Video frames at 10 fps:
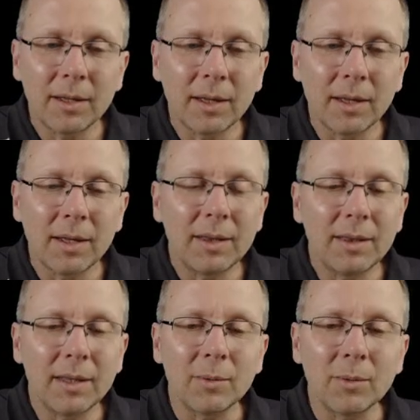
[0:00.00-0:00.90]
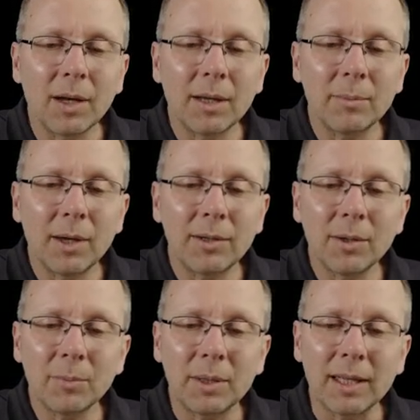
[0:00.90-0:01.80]
I think I might
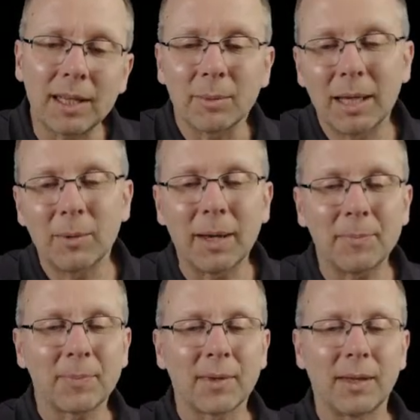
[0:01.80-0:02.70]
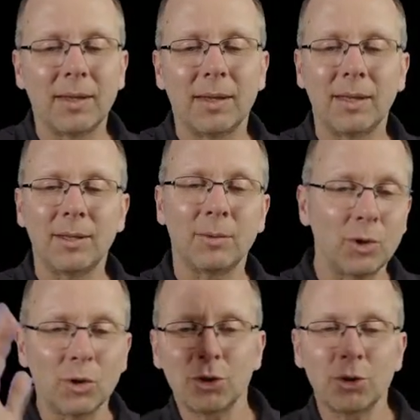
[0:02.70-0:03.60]
not be getting them. Anyway,
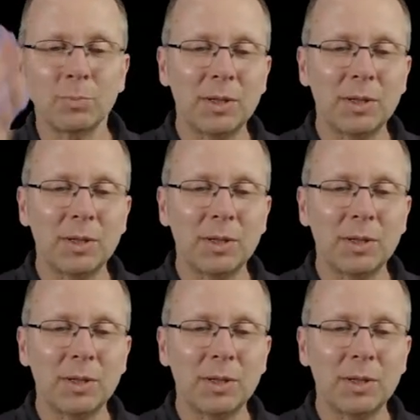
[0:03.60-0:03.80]
you should be